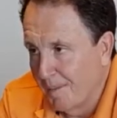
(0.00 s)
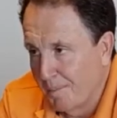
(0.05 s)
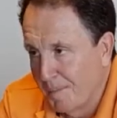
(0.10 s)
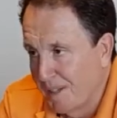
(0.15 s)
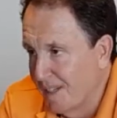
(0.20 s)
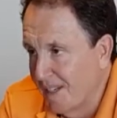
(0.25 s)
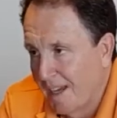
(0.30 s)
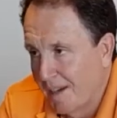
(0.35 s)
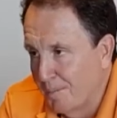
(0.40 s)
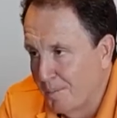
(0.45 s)

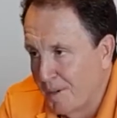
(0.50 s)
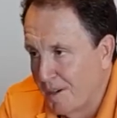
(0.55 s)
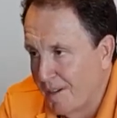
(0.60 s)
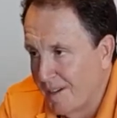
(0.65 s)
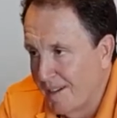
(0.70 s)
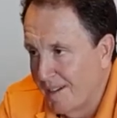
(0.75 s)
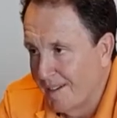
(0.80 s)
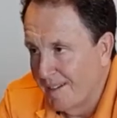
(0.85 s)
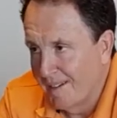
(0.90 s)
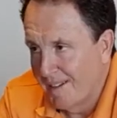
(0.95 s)
can be done
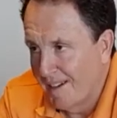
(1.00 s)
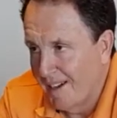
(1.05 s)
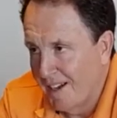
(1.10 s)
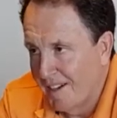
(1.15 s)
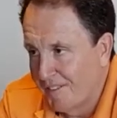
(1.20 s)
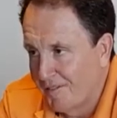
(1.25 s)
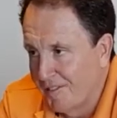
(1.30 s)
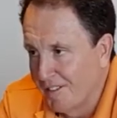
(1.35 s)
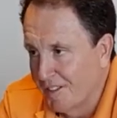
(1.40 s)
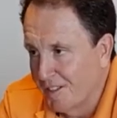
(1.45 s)
by
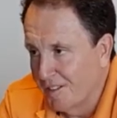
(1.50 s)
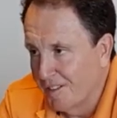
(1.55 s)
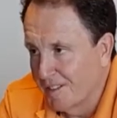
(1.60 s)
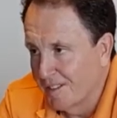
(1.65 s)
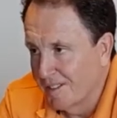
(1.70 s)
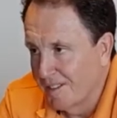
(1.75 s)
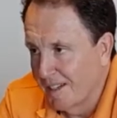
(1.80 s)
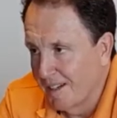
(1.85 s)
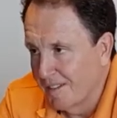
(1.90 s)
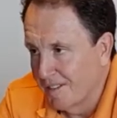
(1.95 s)

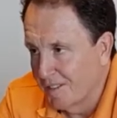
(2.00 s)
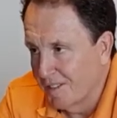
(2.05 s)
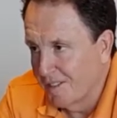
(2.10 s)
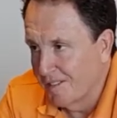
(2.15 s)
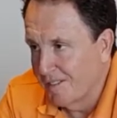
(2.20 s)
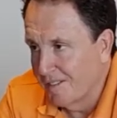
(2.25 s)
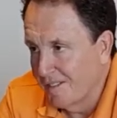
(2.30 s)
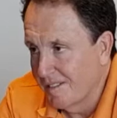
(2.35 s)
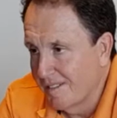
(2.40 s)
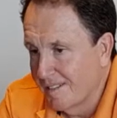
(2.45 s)
artificial
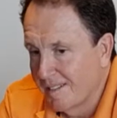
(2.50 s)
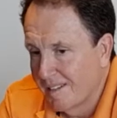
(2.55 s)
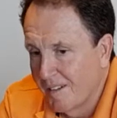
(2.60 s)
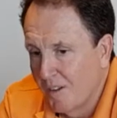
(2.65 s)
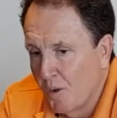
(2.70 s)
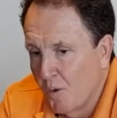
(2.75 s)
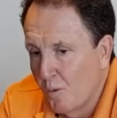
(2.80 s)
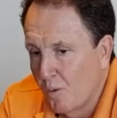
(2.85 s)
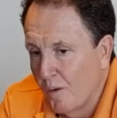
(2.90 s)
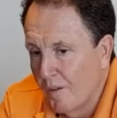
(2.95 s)
intelligence.
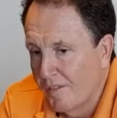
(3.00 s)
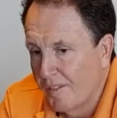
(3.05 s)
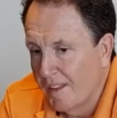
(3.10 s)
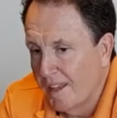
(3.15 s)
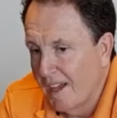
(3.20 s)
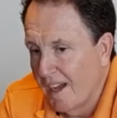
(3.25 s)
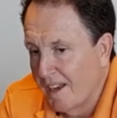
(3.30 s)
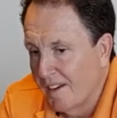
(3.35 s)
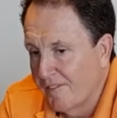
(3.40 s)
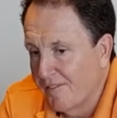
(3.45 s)
What
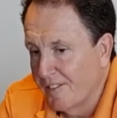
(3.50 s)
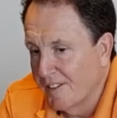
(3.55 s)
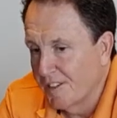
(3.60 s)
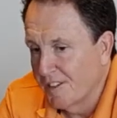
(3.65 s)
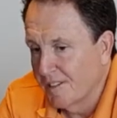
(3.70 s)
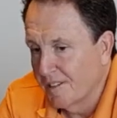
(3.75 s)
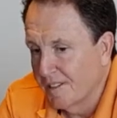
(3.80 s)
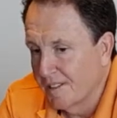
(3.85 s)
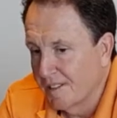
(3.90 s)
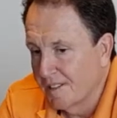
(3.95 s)
the
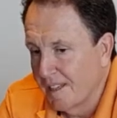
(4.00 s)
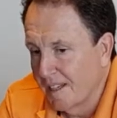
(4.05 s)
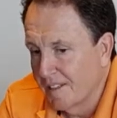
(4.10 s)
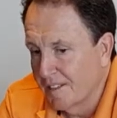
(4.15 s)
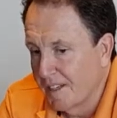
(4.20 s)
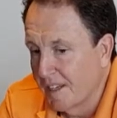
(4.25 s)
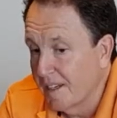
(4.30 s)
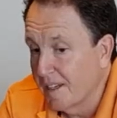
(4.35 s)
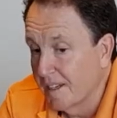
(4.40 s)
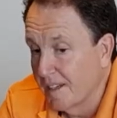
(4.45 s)
artificial
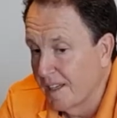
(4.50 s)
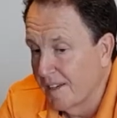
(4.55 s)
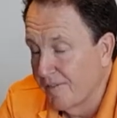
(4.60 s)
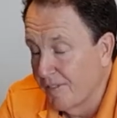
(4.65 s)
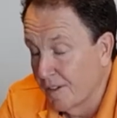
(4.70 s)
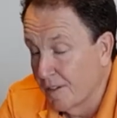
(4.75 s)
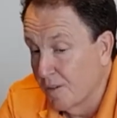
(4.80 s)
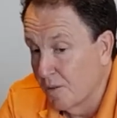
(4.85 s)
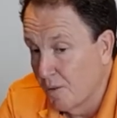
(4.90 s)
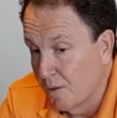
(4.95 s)
intelligence, it can
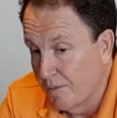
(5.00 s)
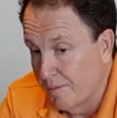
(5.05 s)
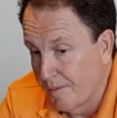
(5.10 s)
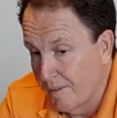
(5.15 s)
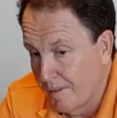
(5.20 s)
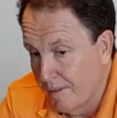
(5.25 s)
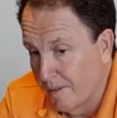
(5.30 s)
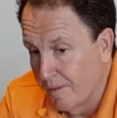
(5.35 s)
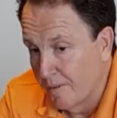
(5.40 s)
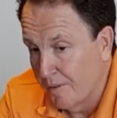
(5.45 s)
even
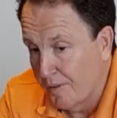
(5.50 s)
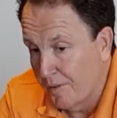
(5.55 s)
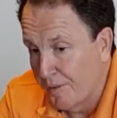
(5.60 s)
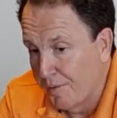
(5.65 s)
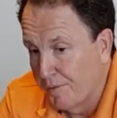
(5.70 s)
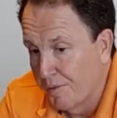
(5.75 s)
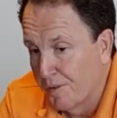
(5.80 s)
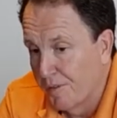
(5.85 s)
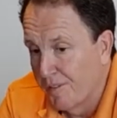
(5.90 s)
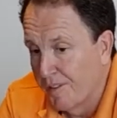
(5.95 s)

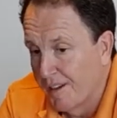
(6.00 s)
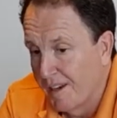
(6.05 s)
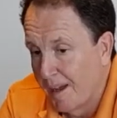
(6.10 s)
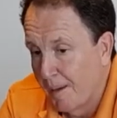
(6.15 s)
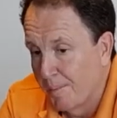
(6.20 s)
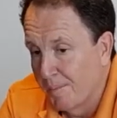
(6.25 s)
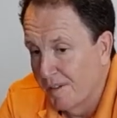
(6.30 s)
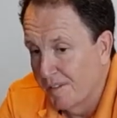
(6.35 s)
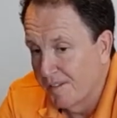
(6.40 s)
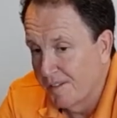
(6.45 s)
look through the
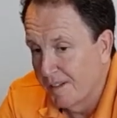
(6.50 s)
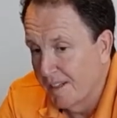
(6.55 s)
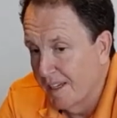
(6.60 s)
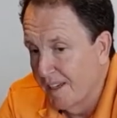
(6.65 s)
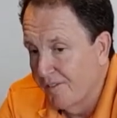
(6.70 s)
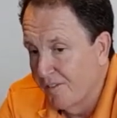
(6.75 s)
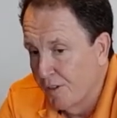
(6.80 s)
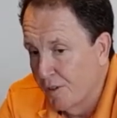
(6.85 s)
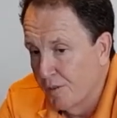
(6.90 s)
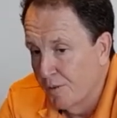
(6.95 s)
numbers
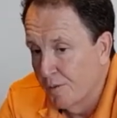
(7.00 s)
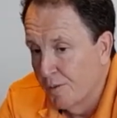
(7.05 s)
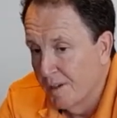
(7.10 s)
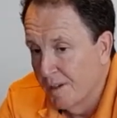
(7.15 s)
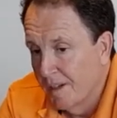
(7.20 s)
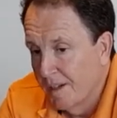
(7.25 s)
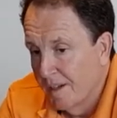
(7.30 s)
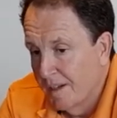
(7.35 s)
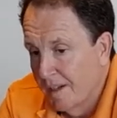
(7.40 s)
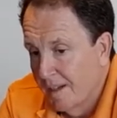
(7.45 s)
and give
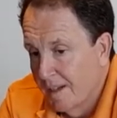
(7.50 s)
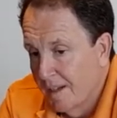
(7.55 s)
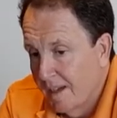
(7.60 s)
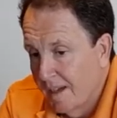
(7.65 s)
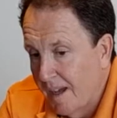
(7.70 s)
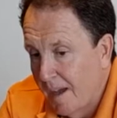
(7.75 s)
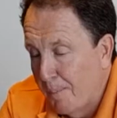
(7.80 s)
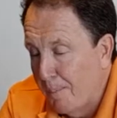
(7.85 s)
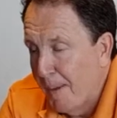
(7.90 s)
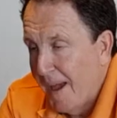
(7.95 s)
you
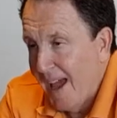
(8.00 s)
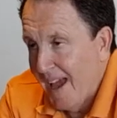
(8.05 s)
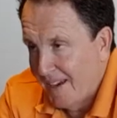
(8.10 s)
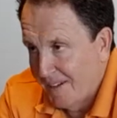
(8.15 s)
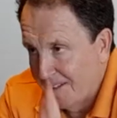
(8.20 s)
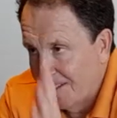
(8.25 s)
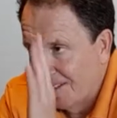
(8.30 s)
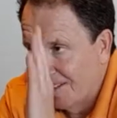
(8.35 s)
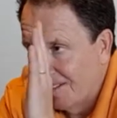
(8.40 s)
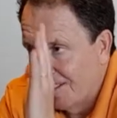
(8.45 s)

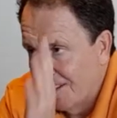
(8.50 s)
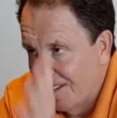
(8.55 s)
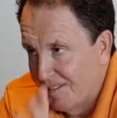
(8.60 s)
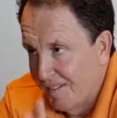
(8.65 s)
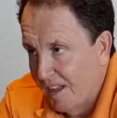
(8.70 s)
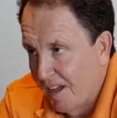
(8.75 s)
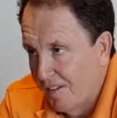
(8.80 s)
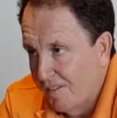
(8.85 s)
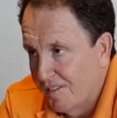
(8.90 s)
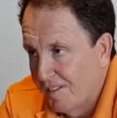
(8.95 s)
patterns
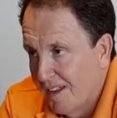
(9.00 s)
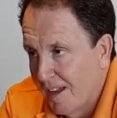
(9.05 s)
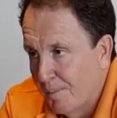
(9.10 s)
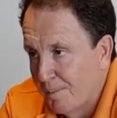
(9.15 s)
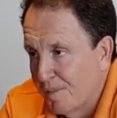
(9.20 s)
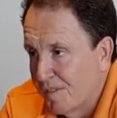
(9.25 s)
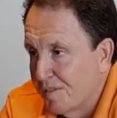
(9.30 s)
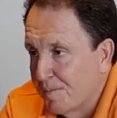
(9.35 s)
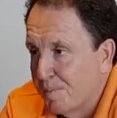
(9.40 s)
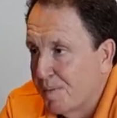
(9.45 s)
in those
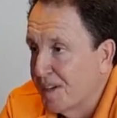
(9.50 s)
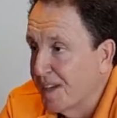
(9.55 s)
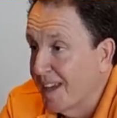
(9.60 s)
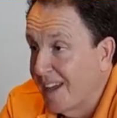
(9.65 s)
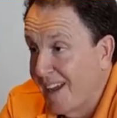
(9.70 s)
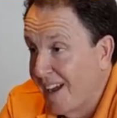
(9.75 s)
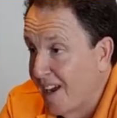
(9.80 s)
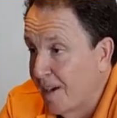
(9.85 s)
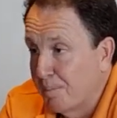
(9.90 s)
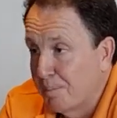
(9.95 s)
numbers, but
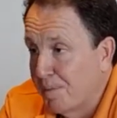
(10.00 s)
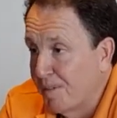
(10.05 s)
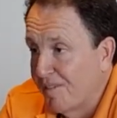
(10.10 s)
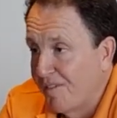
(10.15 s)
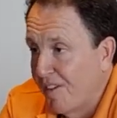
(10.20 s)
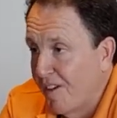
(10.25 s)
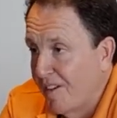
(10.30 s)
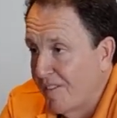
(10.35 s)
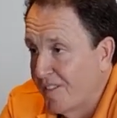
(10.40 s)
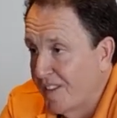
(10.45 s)
it can't
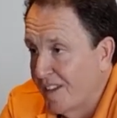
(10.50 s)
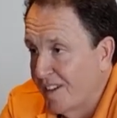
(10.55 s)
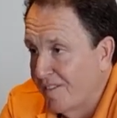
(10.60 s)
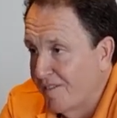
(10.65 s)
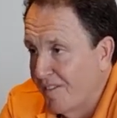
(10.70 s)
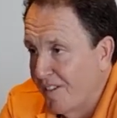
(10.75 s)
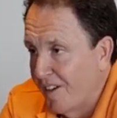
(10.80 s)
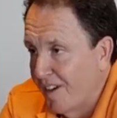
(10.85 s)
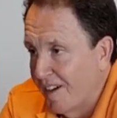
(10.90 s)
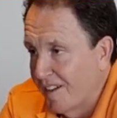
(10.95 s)
provide the
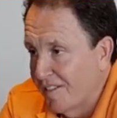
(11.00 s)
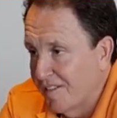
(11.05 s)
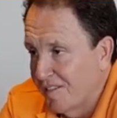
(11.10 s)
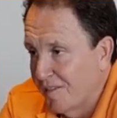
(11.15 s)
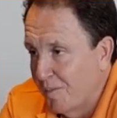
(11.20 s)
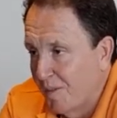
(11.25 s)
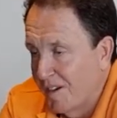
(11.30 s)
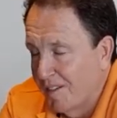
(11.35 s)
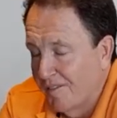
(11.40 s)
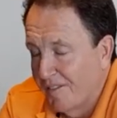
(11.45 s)
advice.
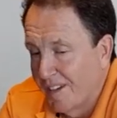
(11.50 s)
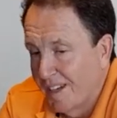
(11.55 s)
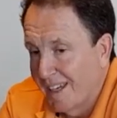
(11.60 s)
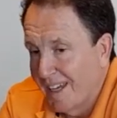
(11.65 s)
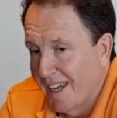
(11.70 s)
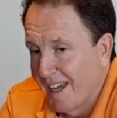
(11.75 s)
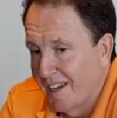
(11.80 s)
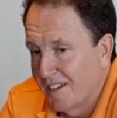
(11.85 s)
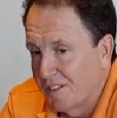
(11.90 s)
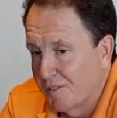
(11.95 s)
So one of an
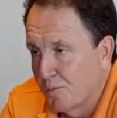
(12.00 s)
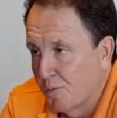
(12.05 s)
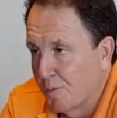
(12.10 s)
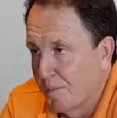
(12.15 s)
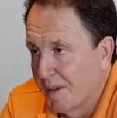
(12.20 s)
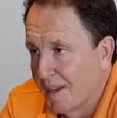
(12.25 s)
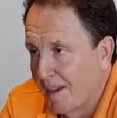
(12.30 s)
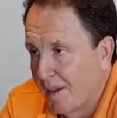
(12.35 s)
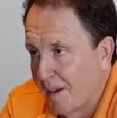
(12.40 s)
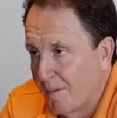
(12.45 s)
accountant
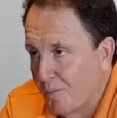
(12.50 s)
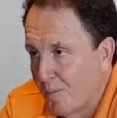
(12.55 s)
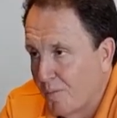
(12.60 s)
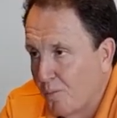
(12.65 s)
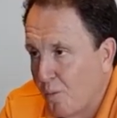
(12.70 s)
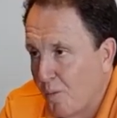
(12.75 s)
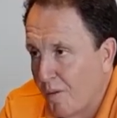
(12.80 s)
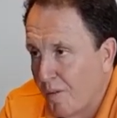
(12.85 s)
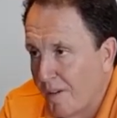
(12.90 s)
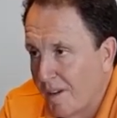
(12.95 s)
will
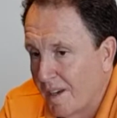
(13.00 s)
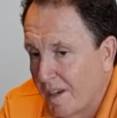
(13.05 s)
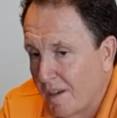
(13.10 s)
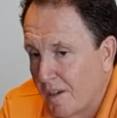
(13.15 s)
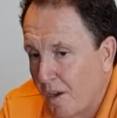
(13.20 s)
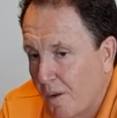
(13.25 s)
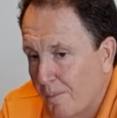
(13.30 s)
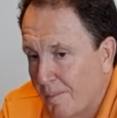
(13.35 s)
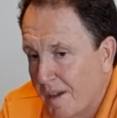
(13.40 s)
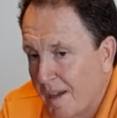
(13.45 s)
become a
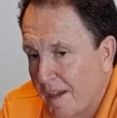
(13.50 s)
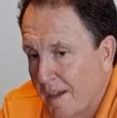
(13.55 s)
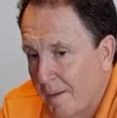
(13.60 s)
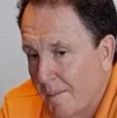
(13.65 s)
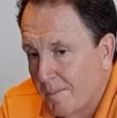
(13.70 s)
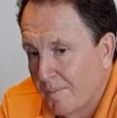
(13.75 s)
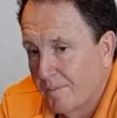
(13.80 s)
lot